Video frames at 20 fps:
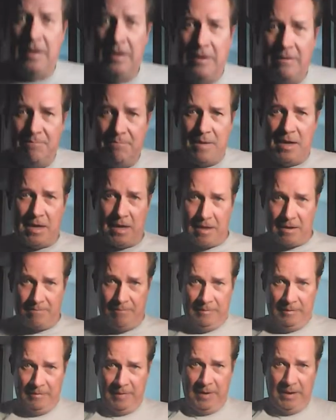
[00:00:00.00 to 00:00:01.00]
love
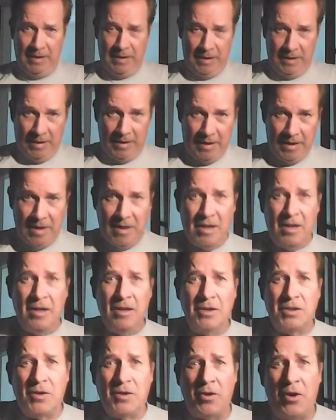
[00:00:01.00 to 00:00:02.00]
Bob.
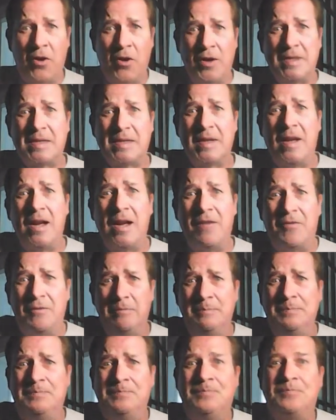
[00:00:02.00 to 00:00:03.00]
So an artist's life,
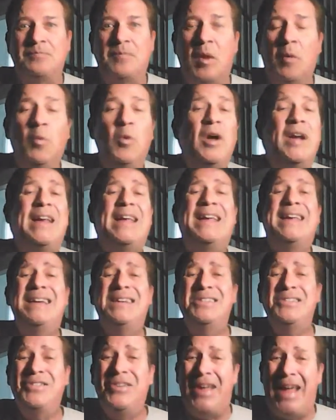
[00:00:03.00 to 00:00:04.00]
what
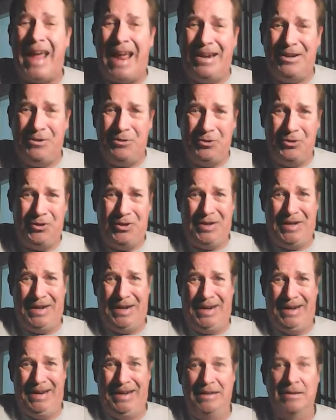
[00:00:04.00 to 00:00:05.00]
is that you
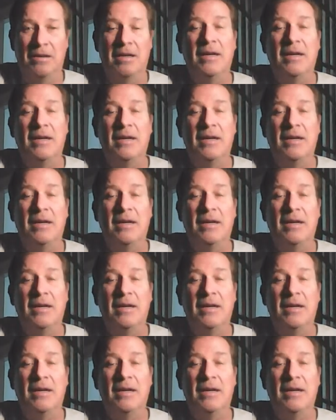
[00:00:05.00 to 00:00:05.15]
say?